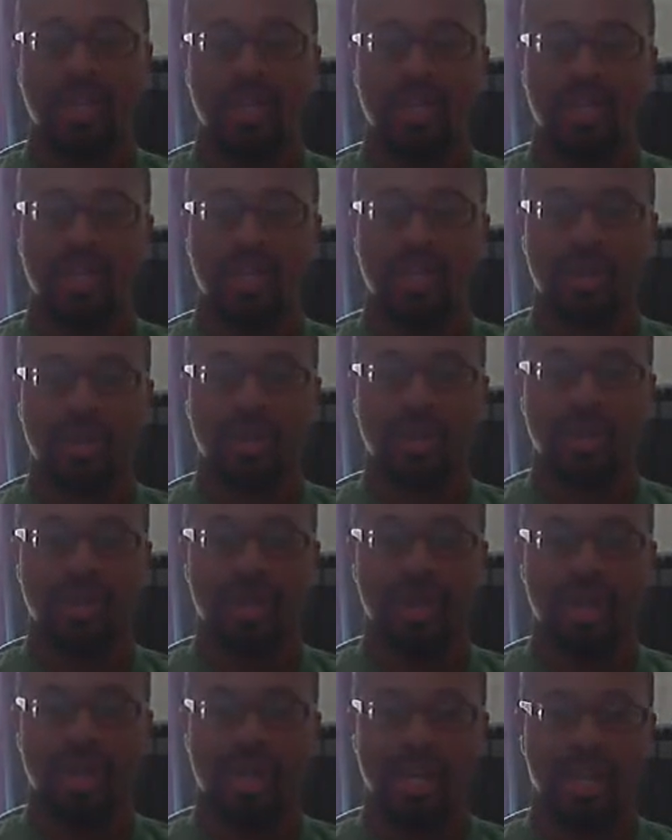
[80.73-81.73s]

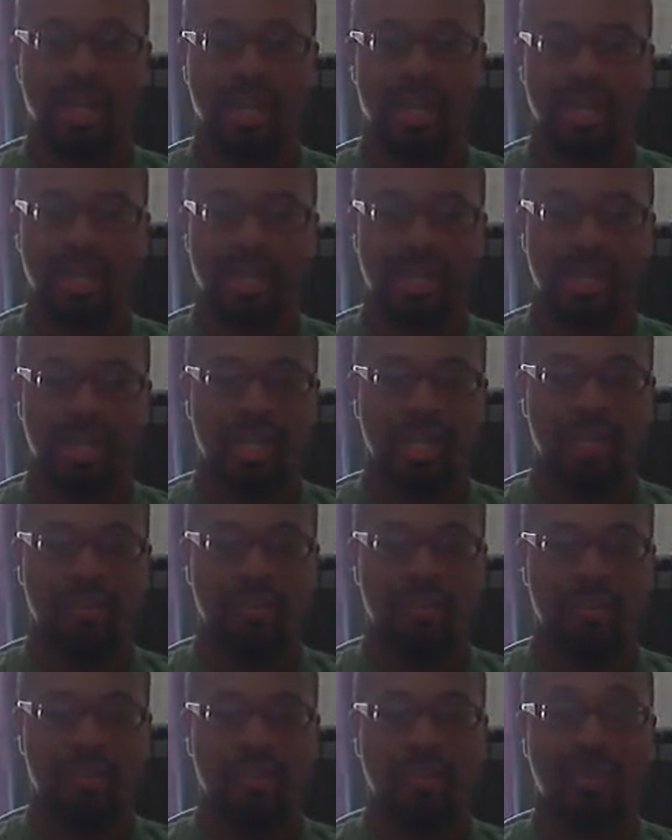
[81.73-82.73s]
so
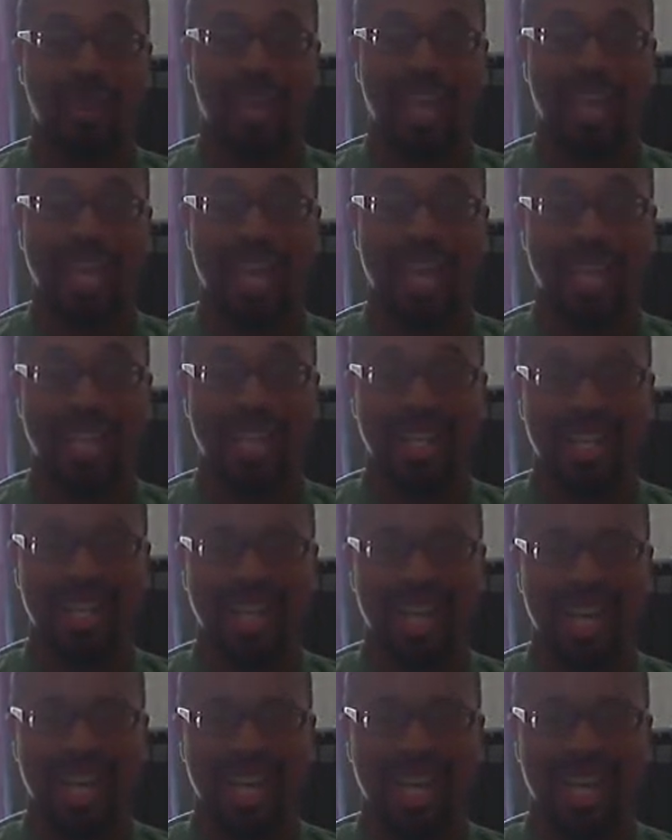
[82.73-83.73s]
when, when I got it
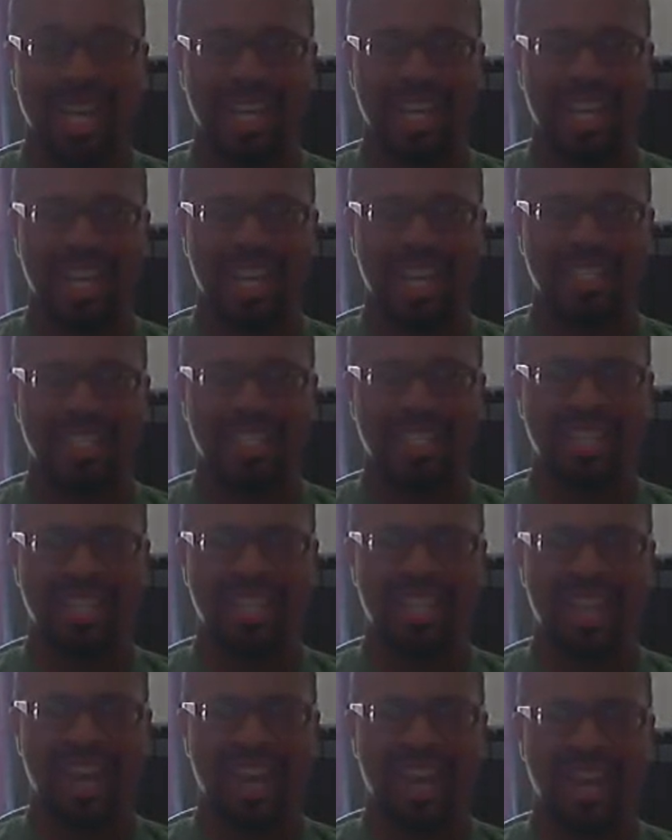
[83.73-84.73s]
online, I
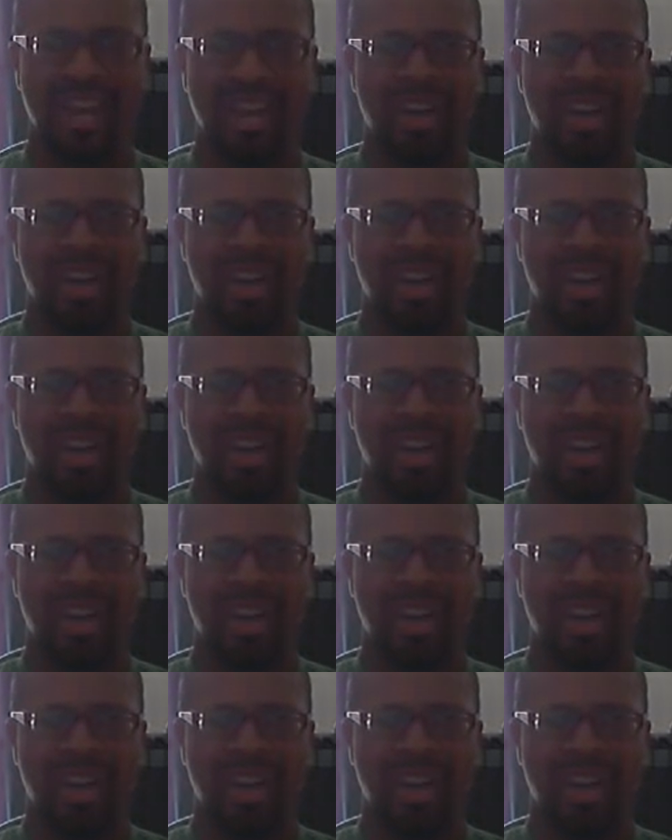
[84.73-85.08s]
said, I,